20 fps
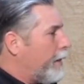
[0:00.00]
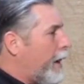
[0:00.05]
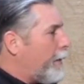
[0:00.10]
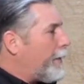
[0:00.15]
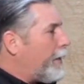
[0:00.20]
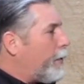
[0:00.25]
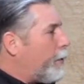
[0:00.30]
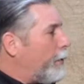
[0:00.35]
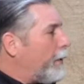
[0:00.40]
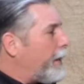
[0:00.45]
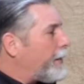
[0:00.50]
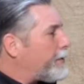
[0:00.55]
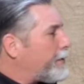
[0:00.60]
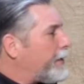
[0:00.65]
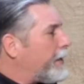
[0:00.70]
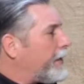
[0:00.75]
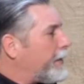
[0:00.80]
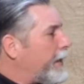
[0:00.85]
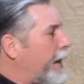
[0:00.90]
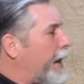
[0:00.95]
I mean, well,
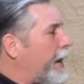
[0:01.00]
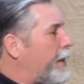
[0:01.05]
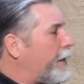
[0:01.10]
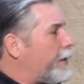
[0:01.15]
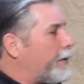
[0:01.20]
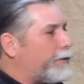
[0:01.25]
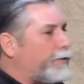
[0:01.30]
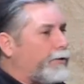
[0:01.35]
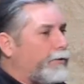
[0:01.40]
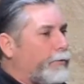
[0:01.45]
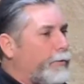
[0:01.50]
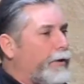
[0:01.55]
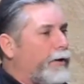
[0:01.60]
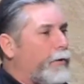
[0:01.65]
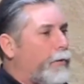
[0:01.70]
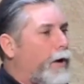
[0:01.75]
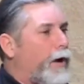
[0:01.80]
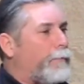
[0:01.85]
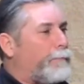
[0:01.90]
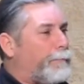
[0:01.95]
let's get down into
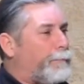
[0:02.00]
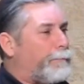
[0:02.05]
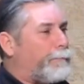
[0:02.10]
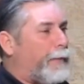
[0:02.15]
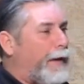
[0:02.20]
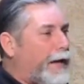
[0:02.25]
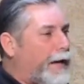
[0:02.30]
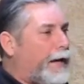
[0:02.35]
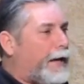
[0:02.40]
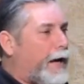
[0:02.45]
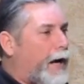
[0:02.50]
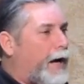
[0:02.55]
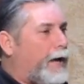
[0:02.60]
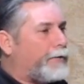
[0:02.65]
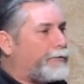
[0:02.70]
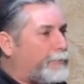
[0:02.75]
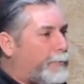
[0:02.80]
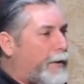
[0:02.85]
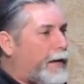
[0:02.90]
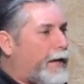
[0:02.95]
really what
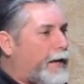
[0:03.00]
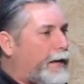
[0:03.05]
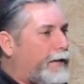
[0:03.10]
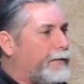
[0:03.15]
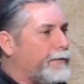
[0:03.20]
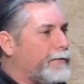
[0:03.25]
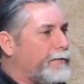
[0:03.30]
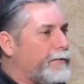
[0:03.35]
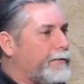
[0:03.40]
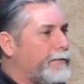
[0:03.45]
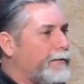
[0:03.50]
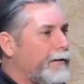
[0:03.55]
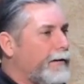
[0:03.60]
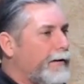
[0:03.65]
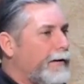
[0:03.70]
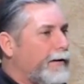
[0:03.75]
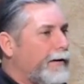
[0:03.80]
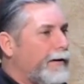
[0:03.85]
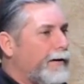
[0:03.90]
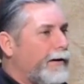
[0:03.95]
Pentecost means
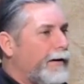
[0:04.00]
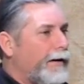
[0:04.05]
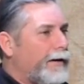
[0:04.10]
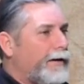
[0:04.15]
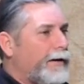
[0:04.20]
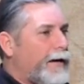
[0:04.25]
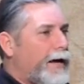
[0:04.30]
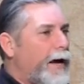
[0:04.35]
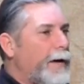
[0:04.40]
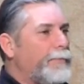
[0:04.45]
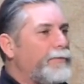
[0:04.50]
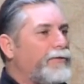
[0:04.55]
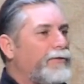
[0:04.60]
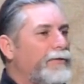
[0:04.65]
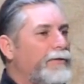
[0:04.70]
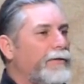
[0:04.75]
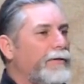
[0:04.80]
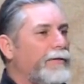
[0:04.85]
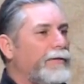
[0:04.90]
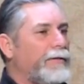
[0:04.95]

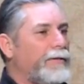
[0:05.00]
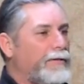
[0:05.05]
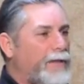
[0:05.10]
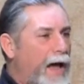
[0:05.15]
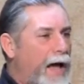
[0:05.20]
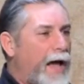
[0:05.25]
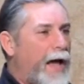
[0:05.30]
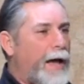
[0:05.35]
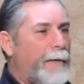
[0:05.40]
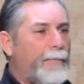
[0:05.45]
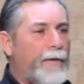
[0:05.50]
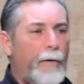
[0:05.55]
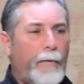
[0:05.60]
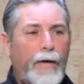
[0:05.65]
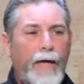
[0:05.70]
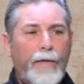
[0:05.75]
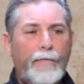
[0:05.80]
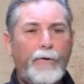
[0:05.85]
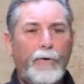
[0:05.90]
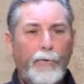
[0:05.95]
comes time
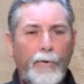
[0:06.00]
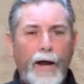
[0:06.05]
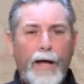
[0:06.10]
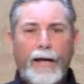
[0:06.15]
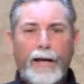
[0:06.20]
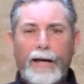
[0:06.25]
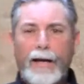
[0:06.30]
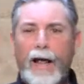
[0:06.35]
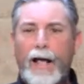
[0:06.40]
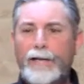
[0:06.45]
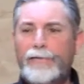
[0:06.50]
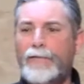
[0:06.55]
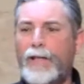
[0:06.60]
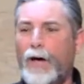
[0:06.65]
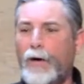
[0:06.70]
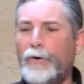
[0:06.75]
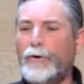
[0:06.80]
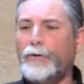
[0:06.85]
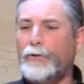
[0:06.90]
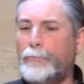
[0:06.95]
that we have to recognize
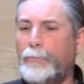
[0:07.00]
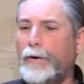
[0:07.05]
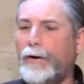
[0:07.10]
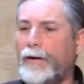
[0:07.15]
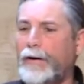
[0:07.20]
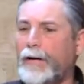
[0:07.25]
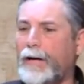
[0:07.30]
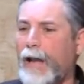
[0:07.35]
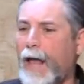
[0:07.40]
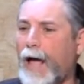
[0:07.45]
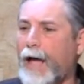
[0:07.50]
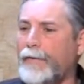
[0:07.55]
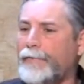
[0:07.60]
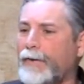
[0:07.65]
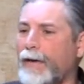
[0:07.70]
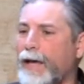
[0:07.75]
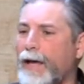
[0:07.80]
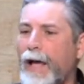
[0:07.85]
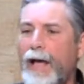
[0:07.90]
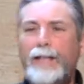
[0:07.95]
the Holy Spirit in
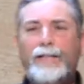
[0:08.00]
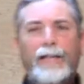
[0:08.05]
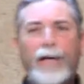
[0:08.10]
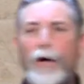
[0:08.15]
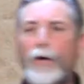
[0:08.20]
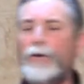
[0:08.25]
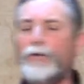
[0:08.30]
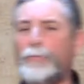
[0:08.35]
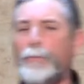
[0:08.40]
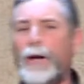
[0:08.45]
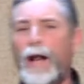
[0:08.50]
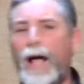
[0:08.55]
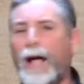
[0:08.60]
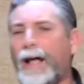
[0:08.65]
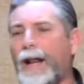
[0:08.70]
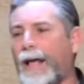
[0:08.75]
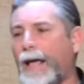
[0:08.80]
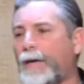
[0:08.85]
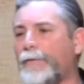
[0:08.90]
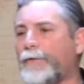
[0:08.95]
life and say, Holy Spirit,
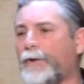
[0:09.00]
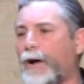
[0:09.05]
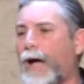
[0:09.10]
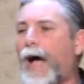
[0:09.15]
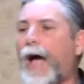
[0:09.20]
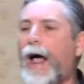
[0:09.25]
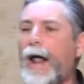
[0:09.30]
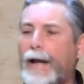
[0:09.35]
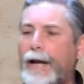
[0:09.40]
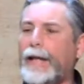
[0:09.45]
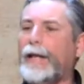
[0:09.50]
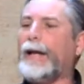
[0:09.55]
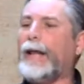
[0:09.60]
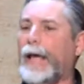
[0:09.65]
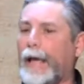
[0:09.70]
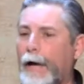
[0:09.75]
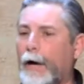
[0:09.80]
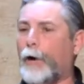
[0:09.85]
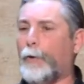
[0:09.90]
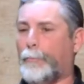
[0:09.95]
I got to have you. I
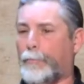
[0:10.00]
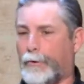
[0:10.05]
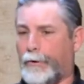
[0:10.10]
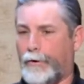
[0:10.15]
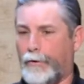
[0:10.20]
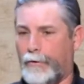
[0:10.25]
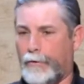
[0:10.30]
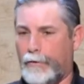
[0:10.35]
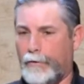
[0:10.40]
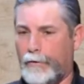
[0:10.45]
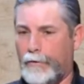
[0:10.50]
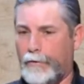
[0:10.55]
need a helper.